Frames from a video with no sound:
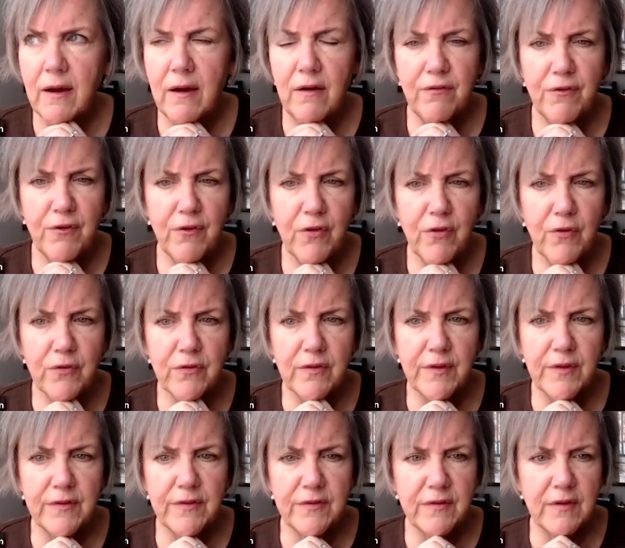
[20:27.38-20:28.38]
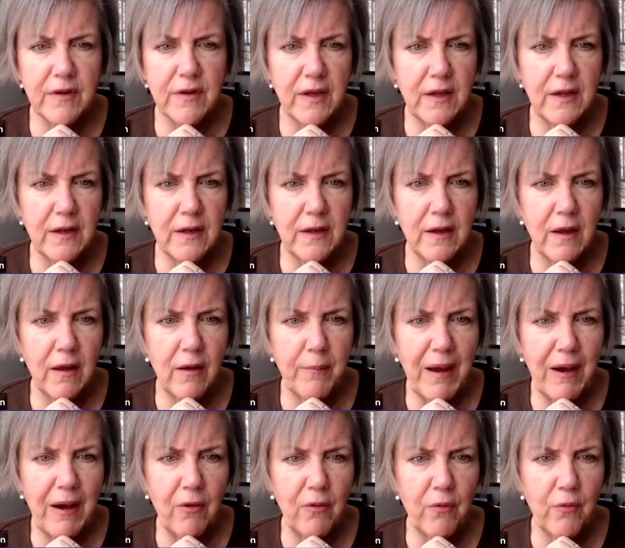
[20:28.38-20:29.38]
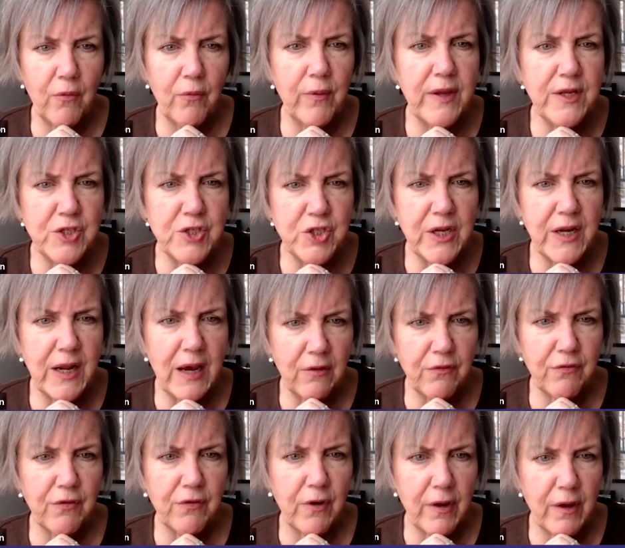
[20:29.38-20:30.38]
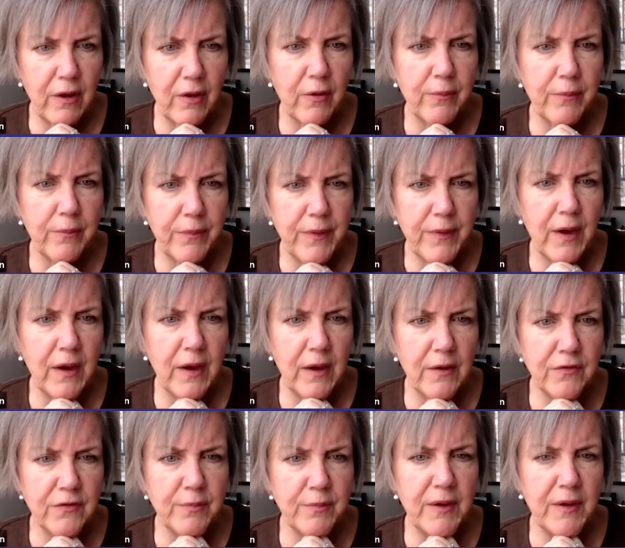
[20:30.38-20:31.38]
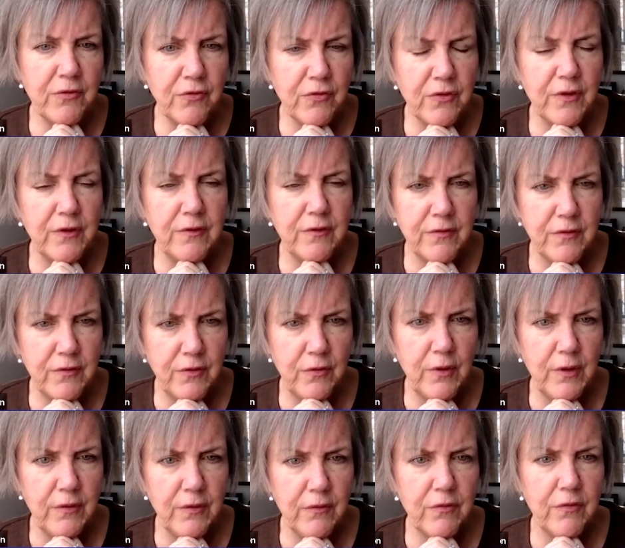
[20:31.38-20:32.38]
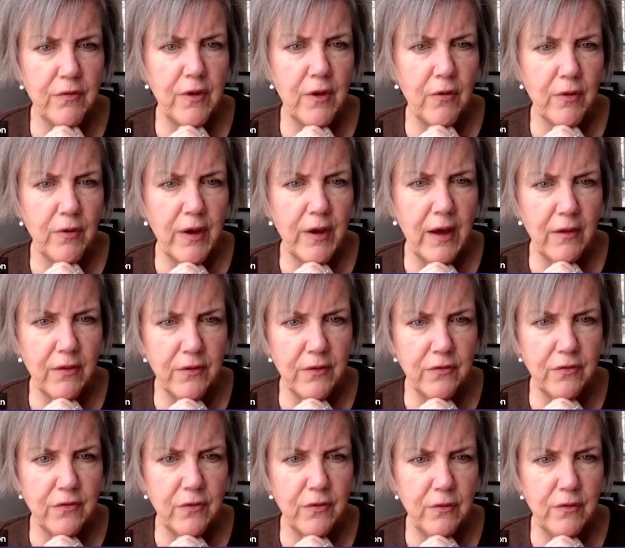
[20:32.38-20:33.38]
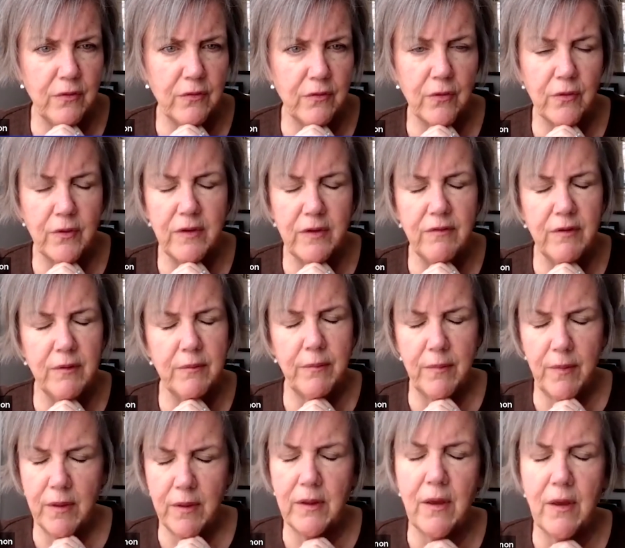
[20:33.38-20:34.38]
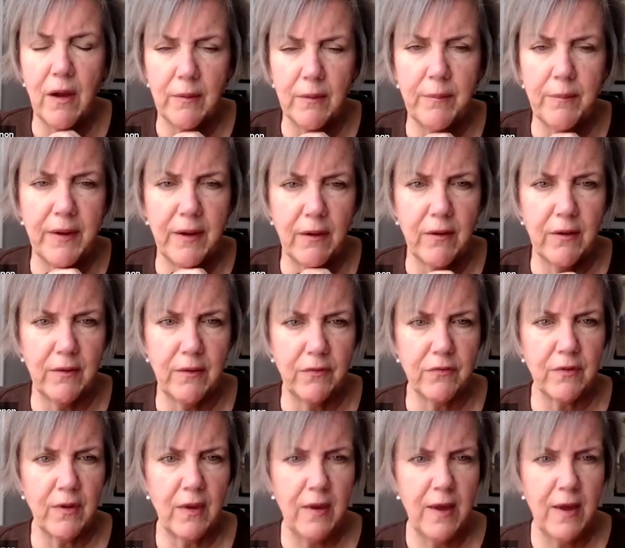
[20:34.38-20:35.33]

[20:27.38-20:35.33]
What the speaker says: for those listening about reaching out for help, especially students, college students, or even young parents.